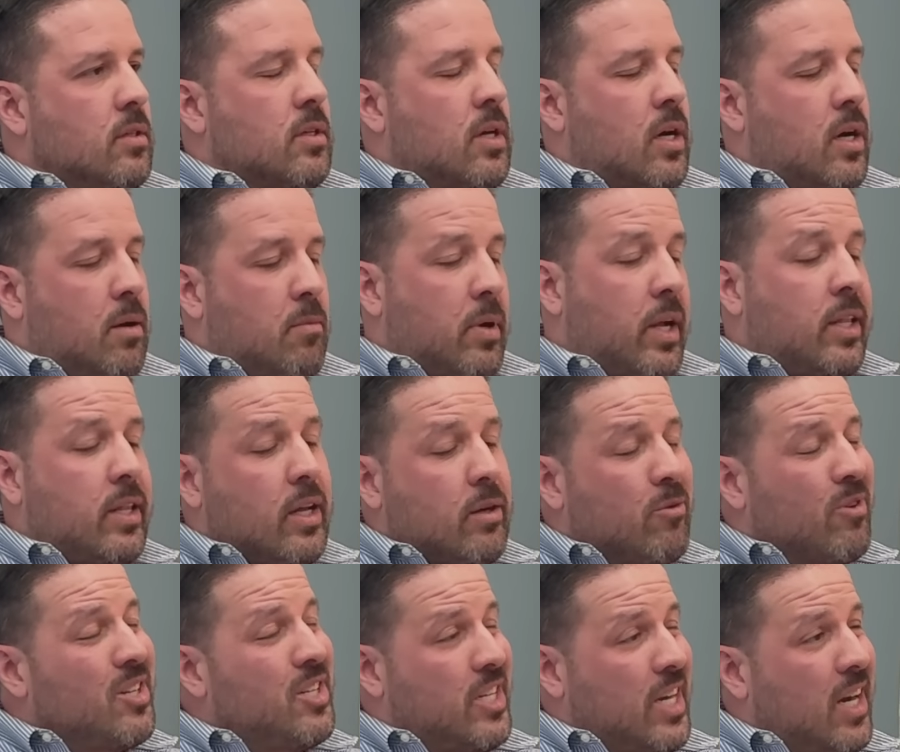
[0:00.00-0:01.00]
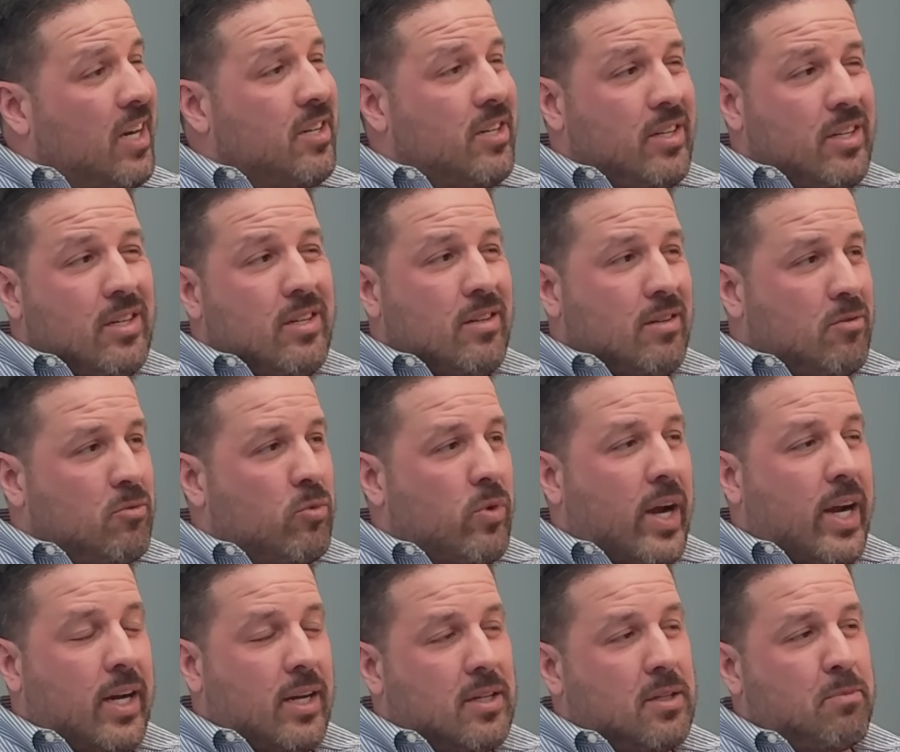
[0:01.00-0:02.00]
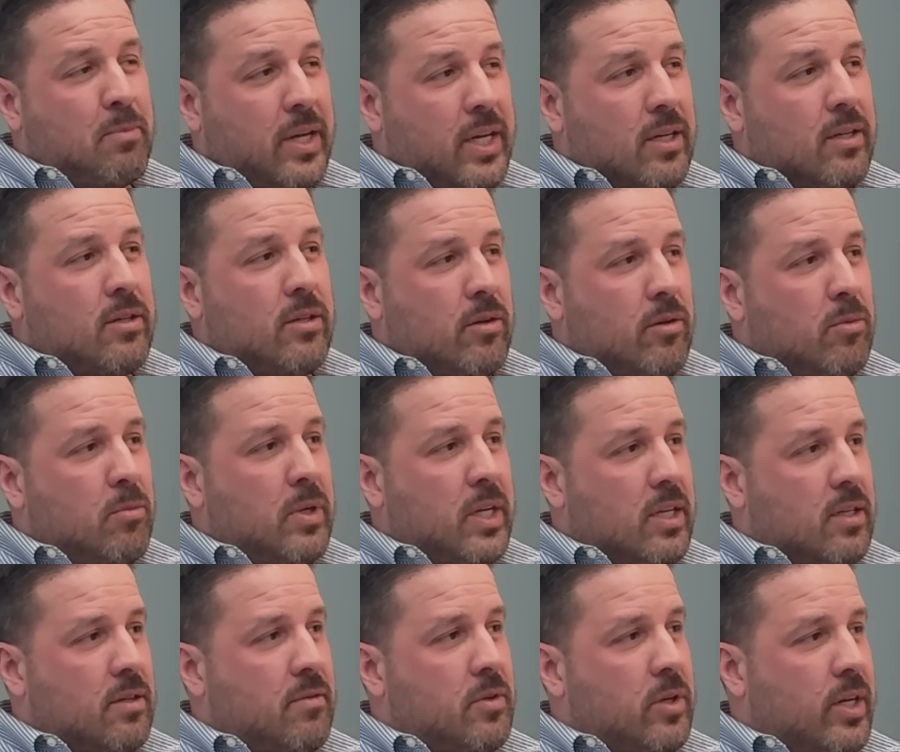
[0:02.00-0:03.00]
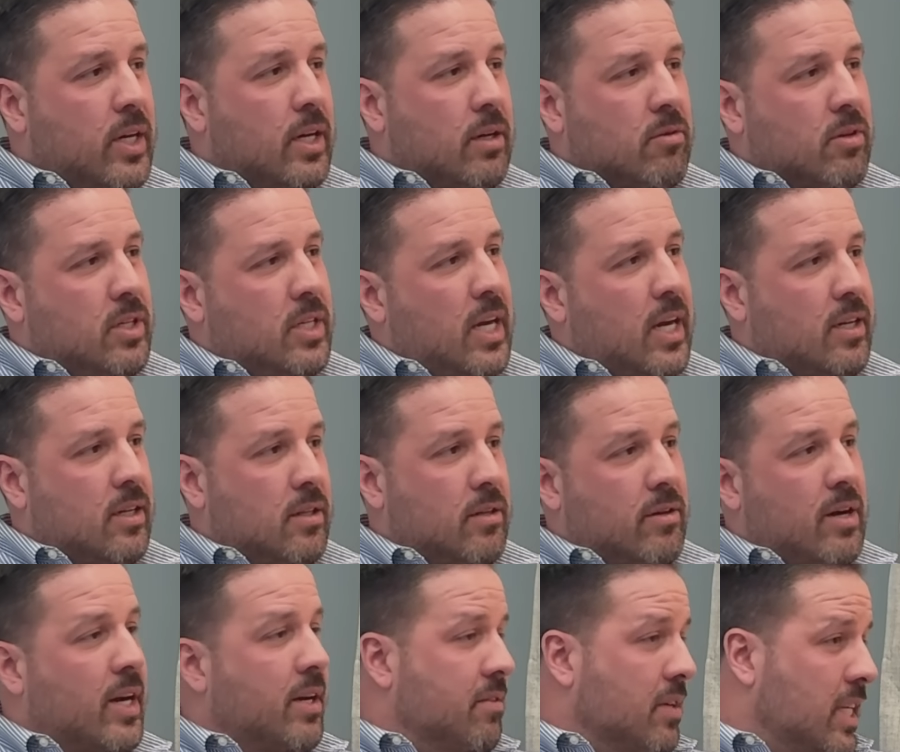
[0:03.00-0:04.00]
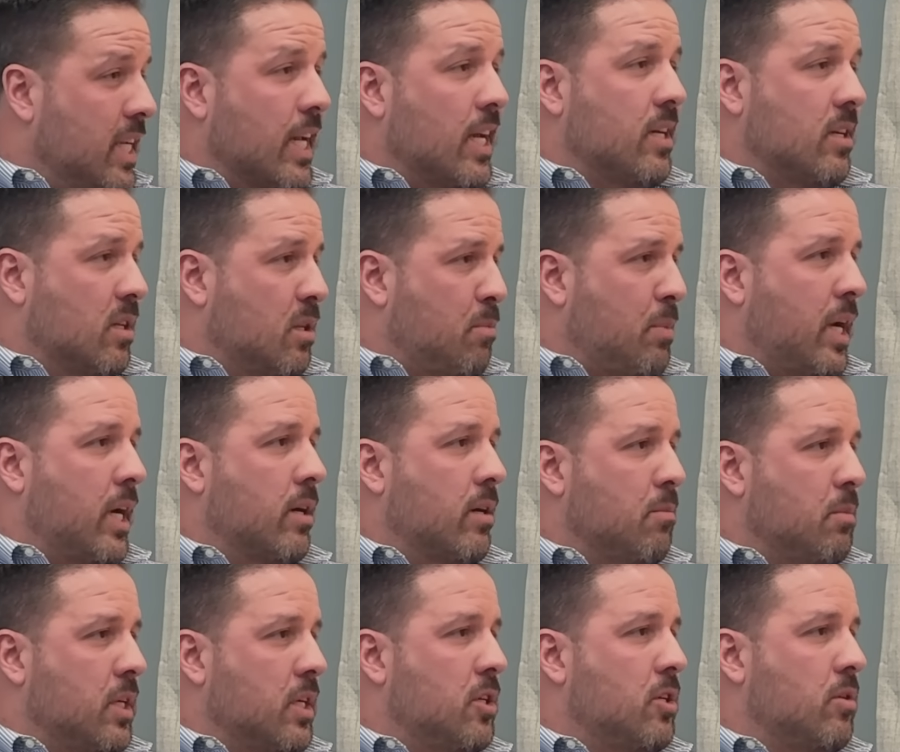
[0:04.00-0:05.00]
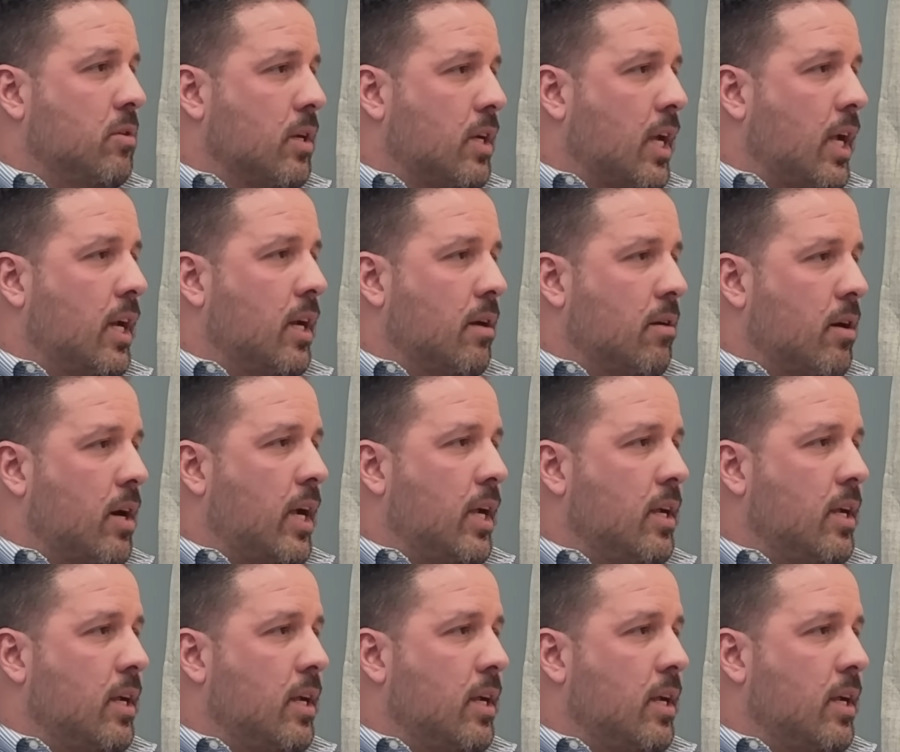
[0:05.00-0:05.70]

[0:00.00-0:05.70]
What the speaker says: And then rejection rate is big too, because if they're getting rejected, they're not even getting to the payer to be adjudicated.